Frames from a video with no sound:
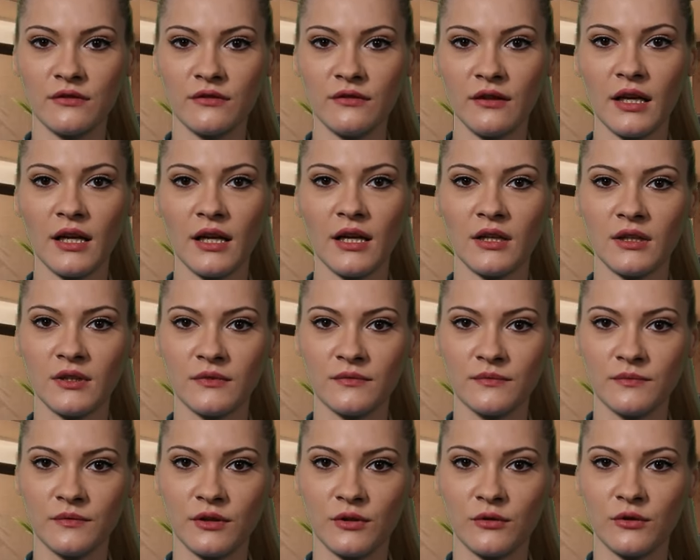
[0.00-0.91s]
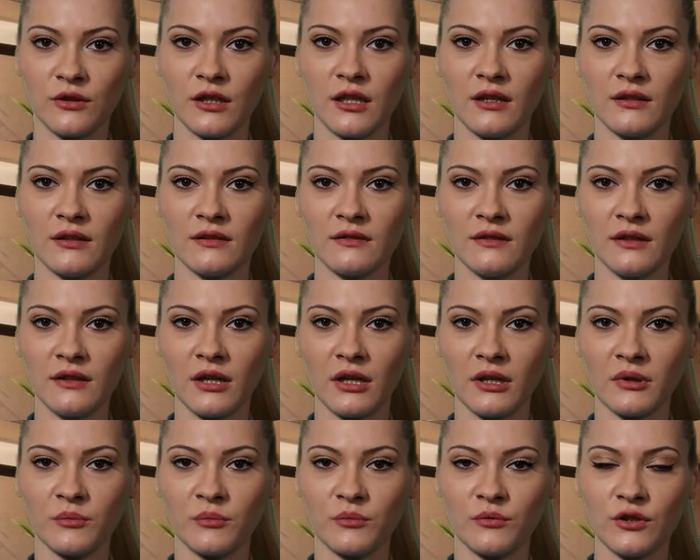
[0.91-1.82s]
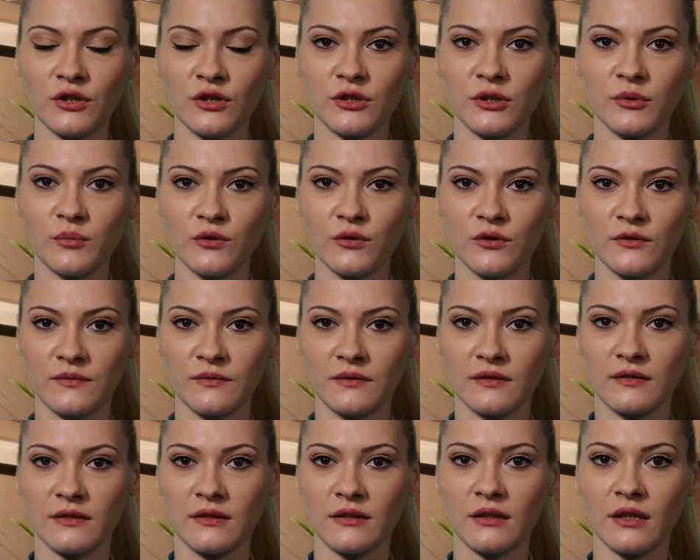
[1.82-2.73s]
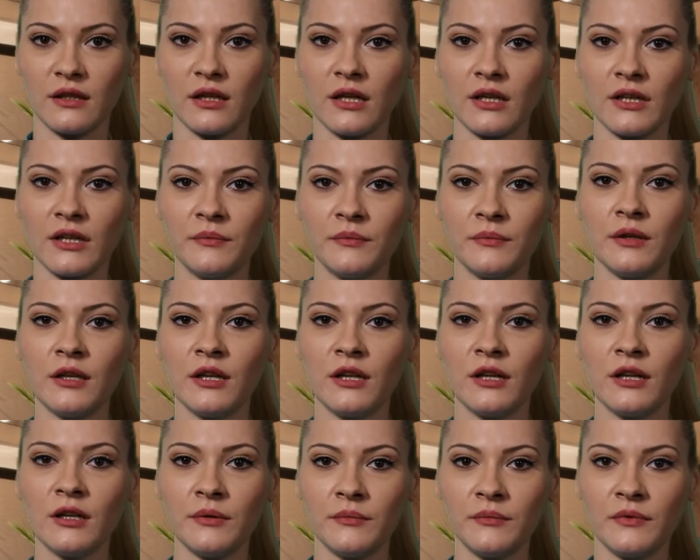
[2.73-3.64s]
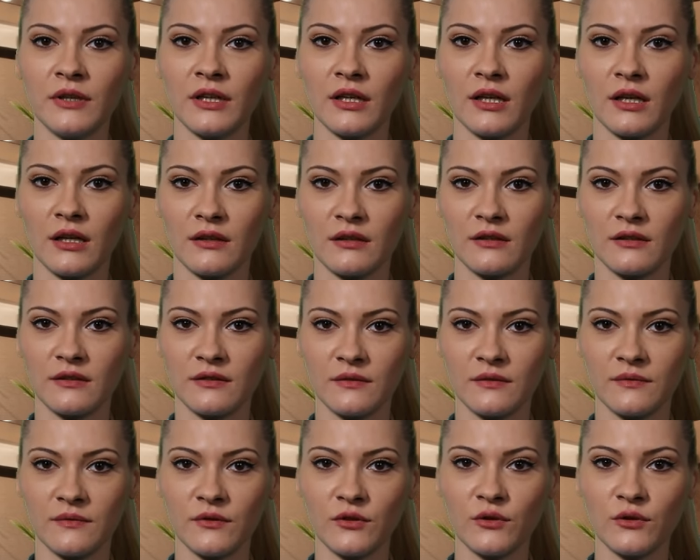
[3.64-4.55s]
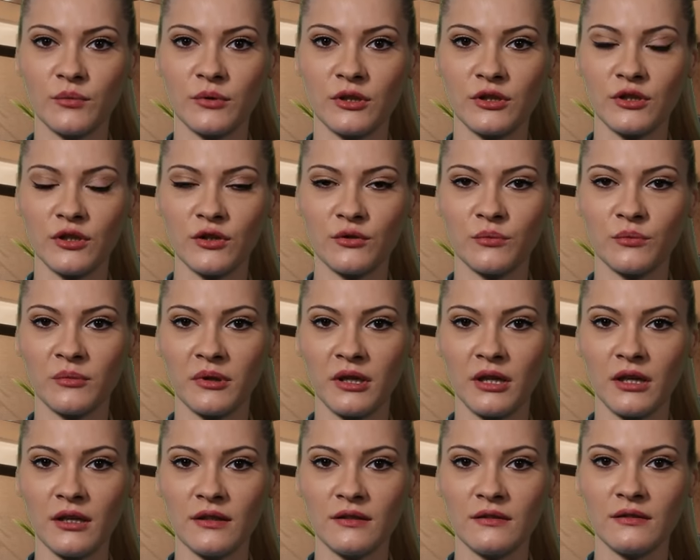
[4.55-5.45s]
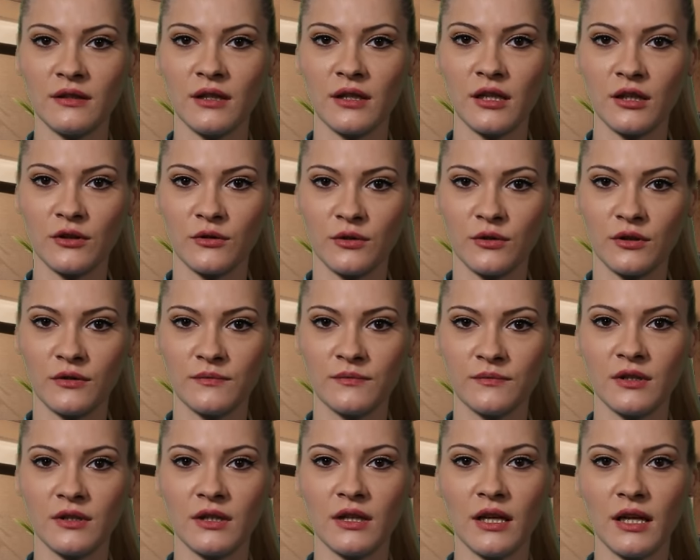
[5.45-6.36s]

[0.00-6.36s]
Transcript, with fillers: In general, a male's attempt to get ahead of this deadline is rebuked by prolonging their periods of